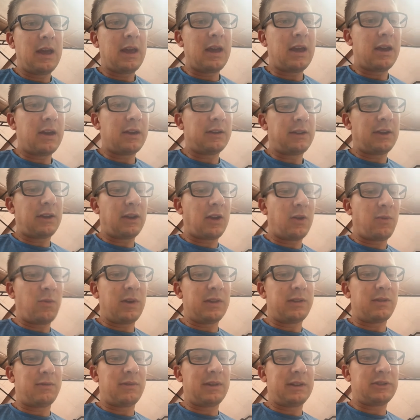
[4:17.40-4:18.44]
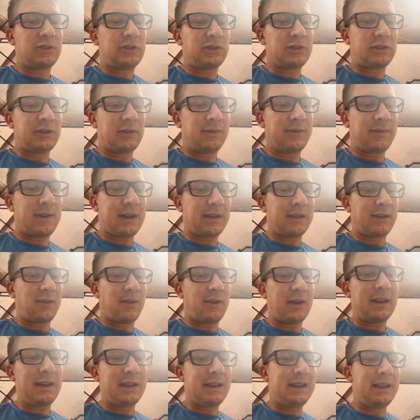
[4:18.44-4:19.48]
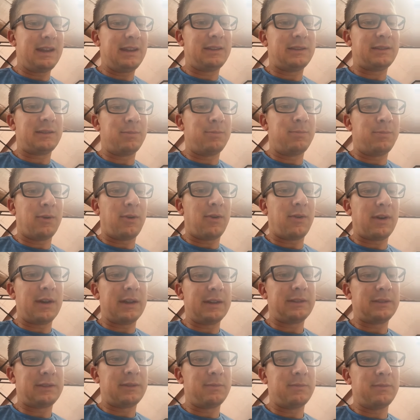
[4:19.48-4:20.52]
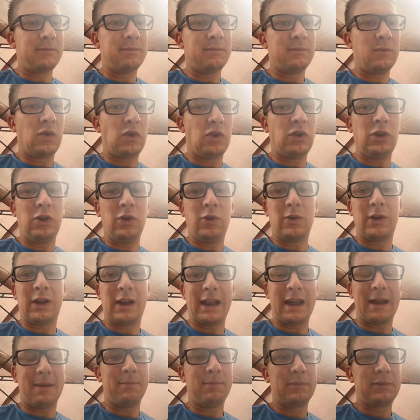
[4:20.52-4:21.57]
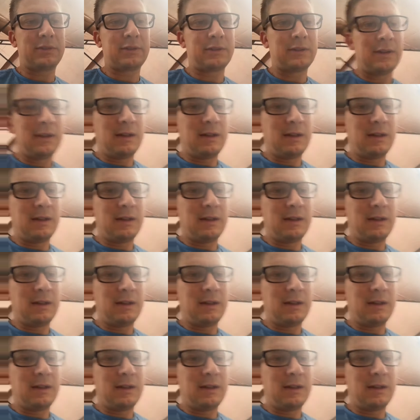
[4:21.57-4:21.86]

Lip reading: I don't know whether it's just the fact that I need to buy some new clamps,